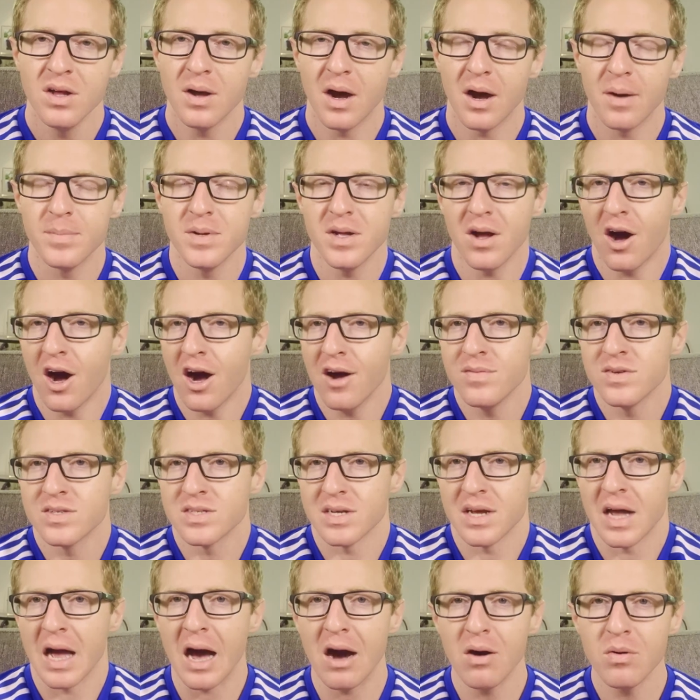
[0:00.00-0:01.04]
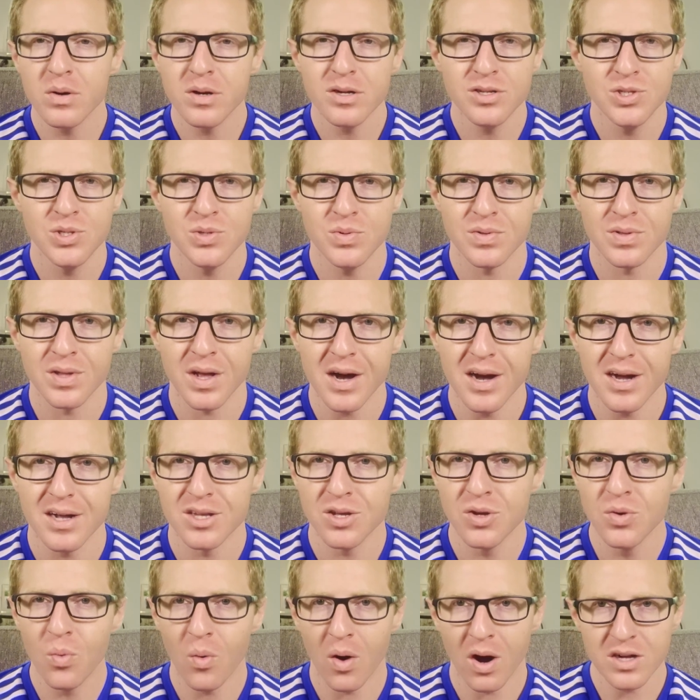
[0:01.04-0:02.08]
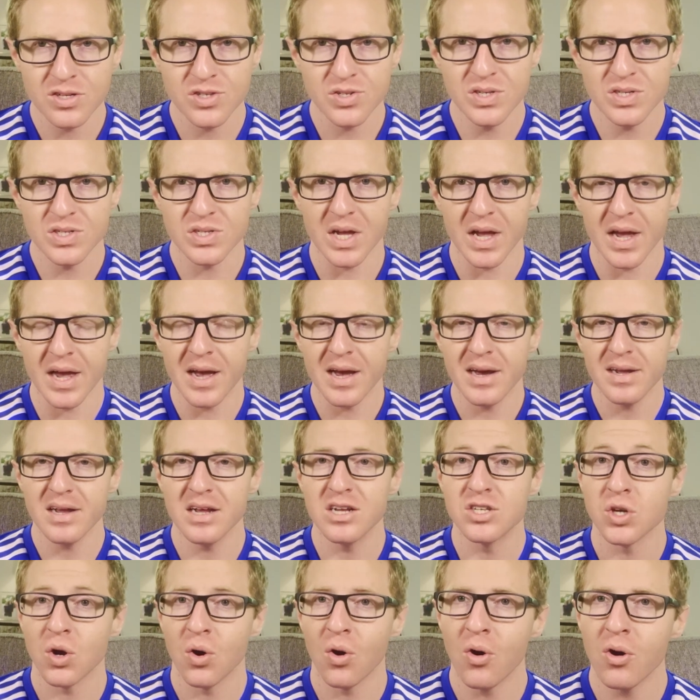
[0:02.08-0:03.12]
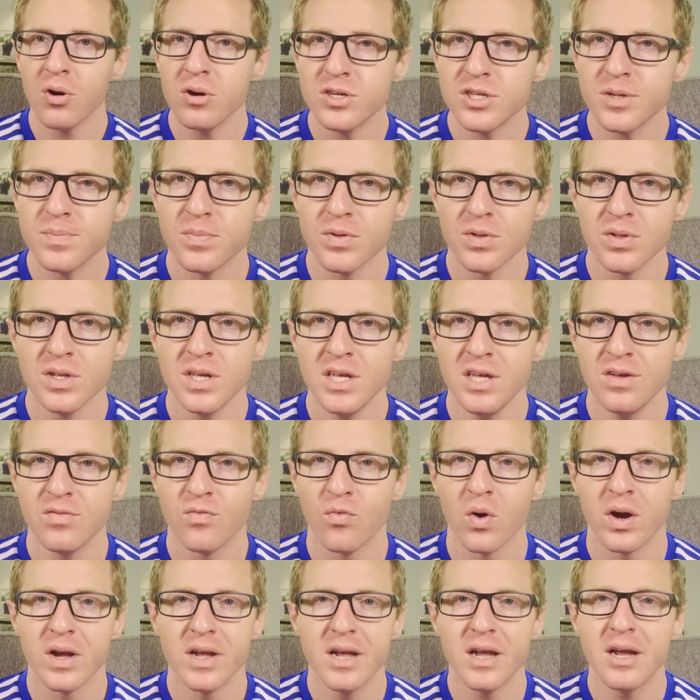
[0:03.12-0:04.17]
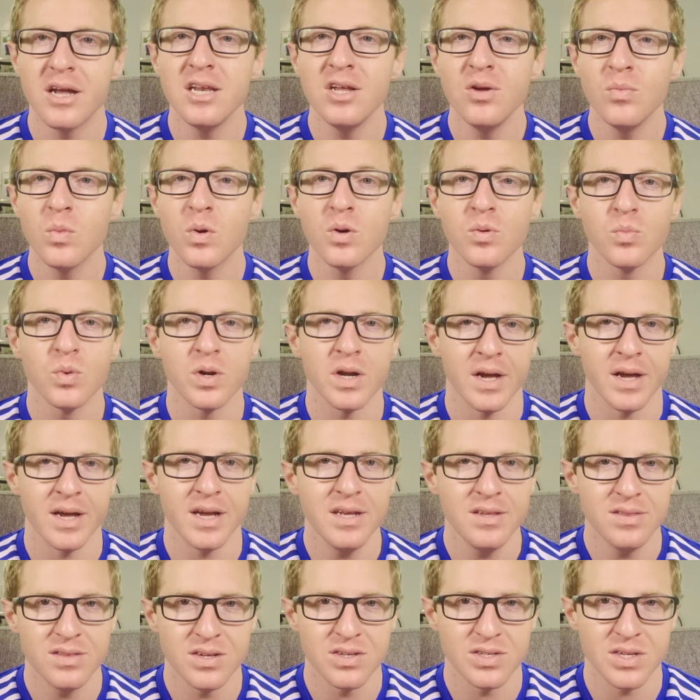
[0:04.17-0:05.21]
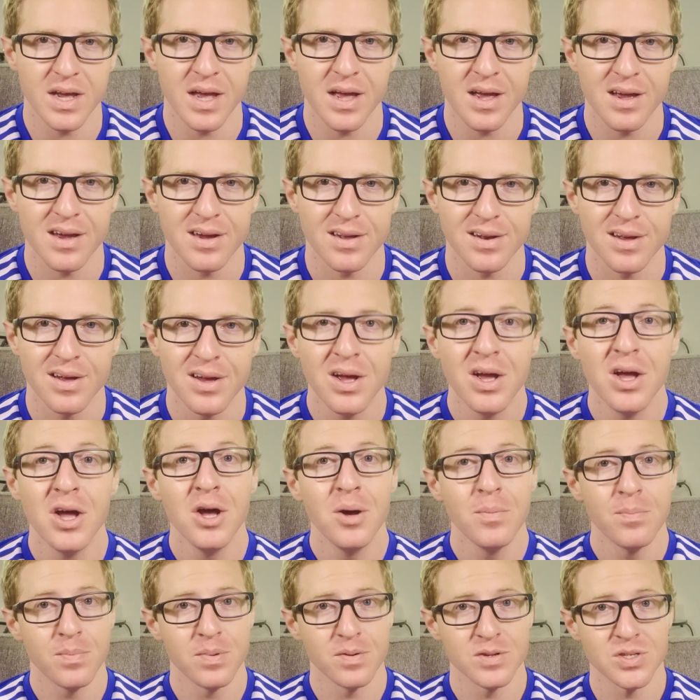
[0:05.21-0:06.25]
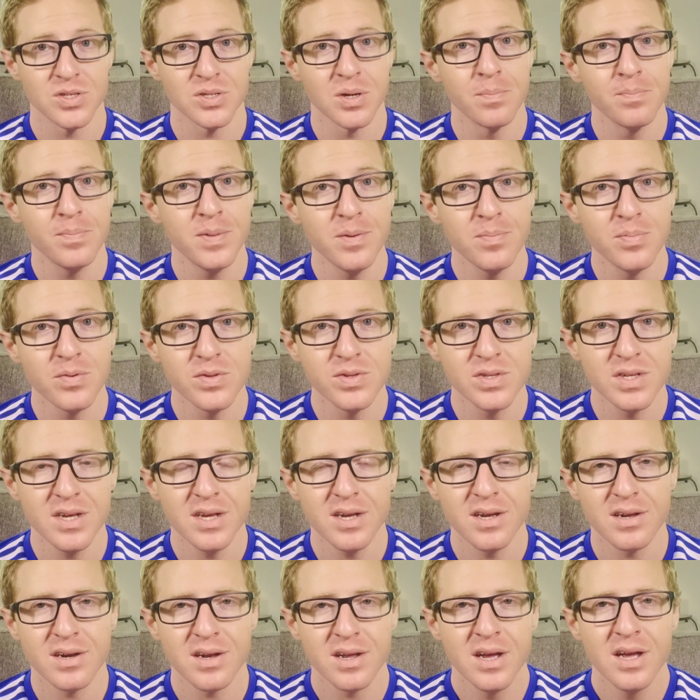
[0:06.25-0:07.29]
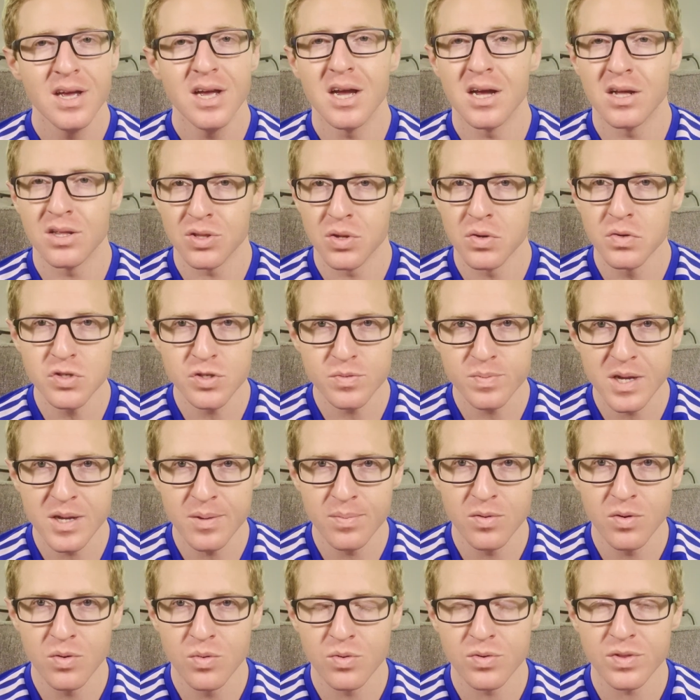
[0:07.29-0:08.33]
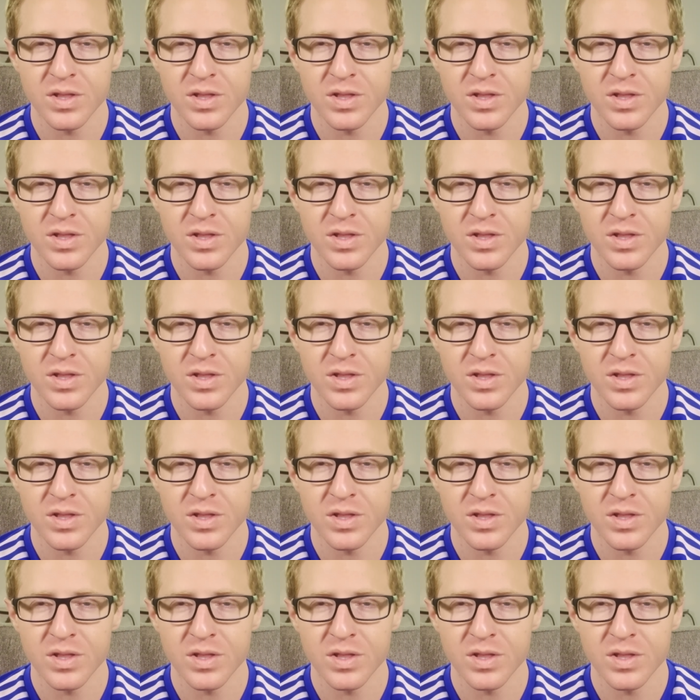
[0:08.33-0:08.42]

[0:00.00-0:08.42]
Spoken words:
I mean, obviously, how could you not? You watch this ad, it's hard to believe why anyone would hate this ad. But some people did, and those people were